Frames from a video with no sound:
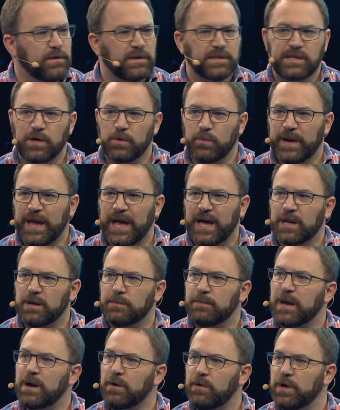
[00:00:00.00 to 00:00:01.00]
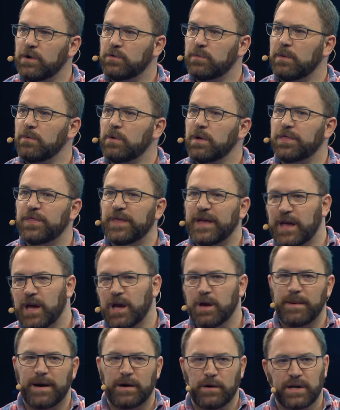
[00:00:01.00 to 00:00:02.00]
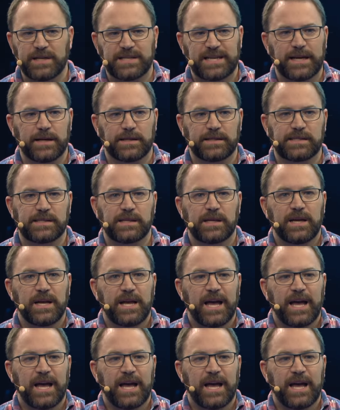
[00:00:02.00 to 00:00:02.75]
And so we had a period where we are thinking about ideas.